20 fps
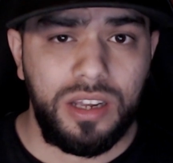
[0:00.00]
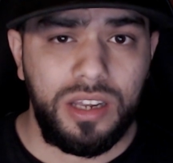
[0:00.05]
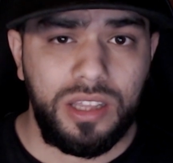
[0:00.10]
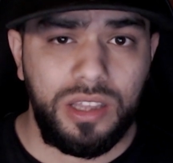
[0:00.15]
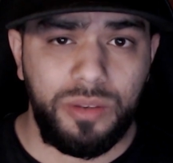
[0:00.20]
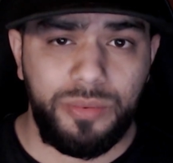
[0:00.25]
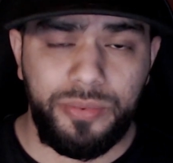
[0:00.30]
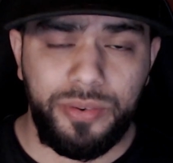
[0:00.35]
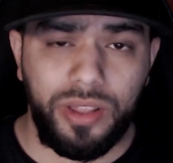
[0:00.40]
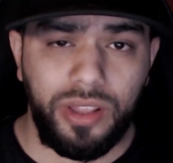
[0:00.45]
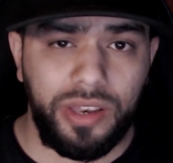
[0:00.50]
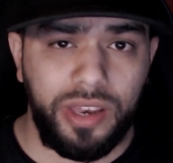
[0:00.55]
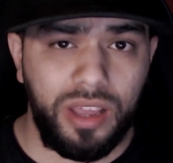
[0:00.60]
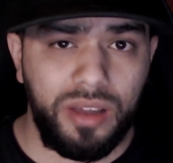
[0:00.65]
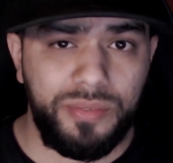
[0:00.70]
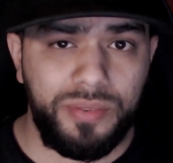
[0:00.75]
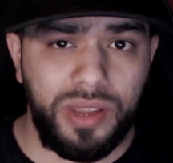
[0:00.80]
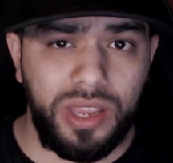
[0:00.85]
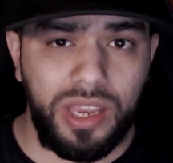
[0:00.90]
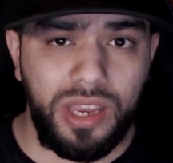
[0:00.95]
The
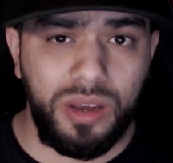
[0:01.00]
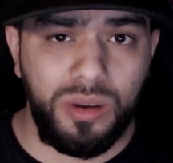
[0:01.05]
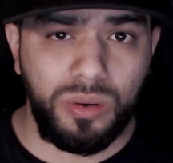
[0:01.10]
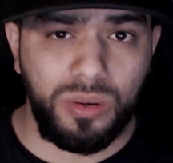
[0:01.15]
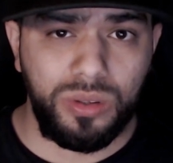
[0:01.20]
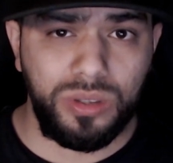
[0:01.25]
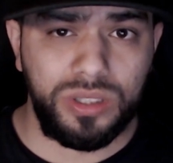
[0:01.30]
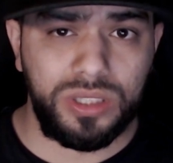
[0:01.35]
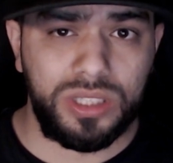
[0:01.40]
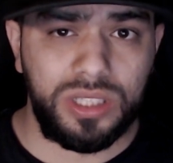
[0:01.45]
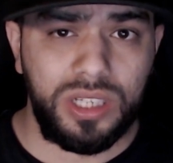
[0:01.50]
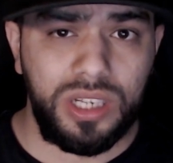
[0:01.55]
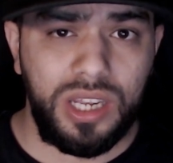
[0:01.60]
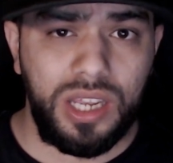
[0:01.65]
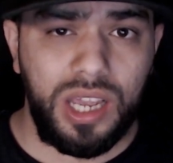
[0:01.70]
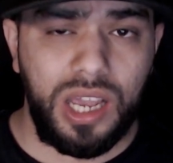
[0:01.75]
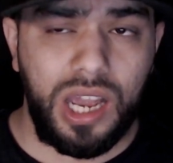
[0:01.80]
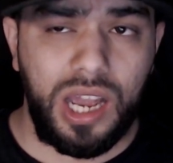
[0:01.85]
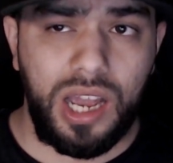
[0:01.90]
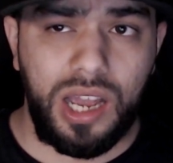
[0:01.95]
Philadelphia Eagles
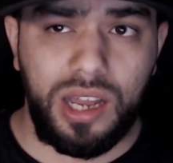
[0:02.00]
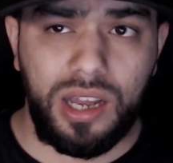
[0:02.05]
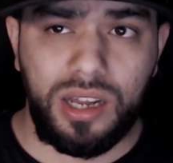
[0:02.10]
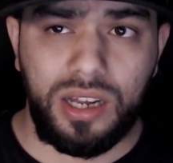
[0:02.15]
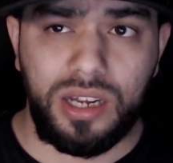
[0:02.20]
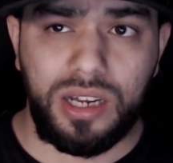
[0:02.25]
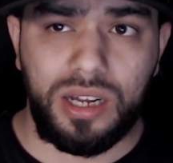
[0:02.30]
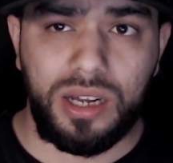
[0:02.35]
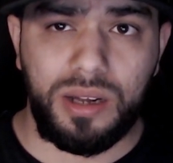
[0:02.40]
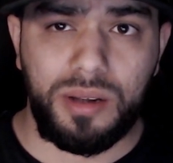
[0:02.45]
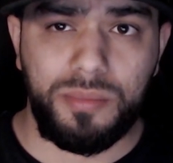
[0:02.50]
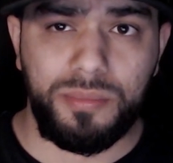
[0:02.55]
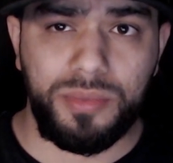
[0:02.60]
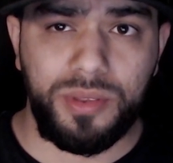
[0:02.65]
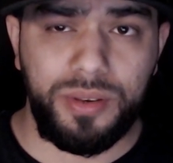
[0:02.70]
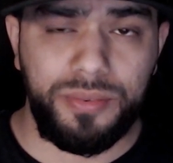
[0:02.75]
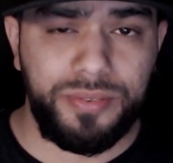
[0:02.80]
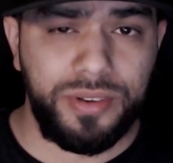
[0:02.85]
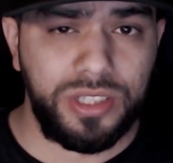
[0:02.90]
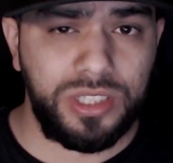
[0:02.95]

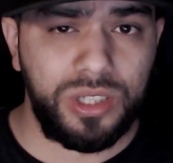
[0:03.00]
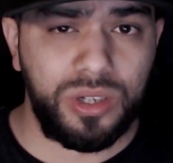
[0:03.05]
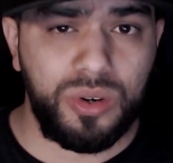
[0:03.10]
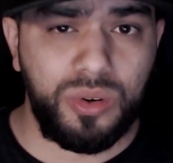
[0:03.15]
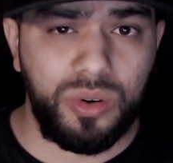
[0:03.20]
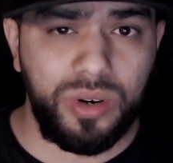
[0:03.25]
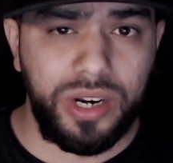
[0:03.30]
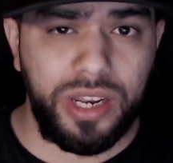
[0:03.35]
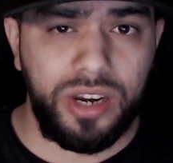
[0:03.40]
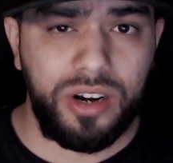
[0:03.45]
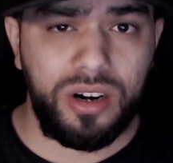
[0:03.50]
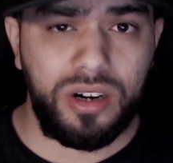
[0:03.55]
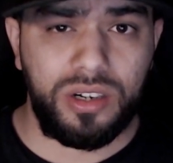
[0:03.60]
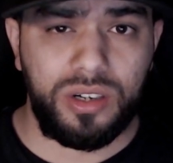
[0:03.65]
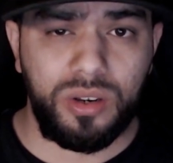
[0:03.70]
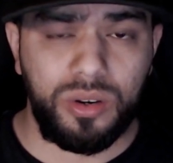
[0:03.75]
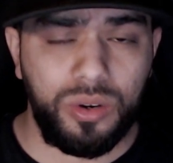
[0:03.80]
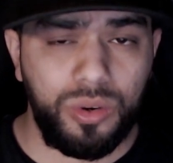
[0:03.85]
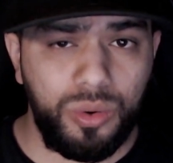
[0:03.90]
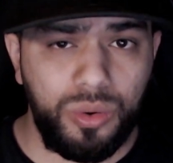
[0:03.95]
defensive coordinator,
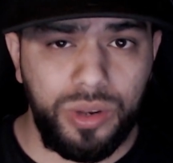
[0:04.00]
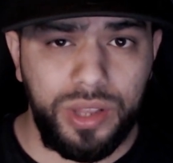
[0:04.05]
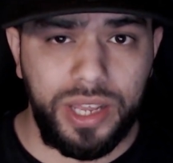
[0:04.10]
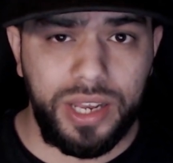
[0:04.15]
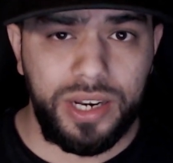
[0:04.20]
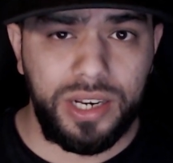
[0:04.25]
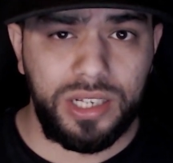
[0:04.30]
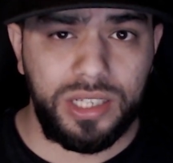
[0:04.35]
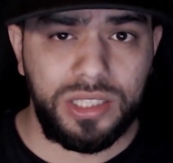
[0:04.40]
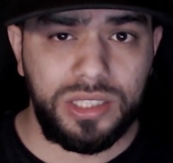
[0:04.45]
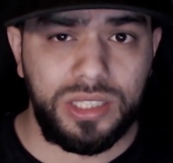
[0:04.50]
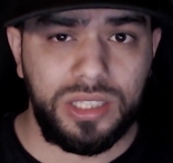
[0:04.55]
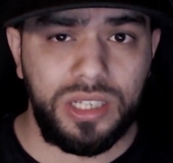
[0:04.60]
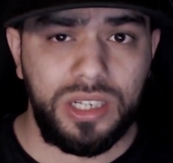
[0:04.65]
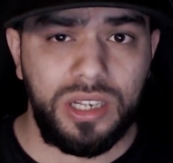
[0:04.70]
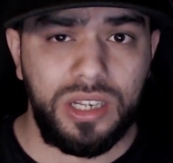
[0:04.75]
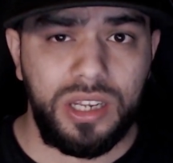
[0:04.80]
don't know who that is,